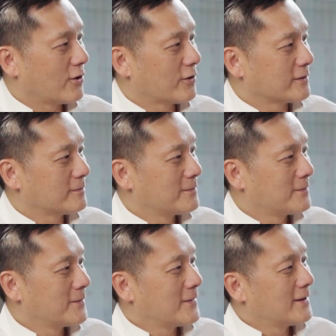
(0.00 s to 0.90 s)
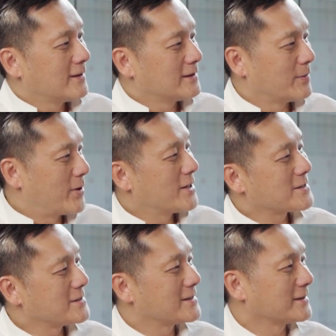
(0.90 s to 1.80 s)
on the
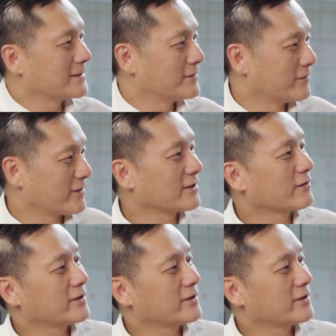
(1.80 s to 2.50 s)
person sitting in front of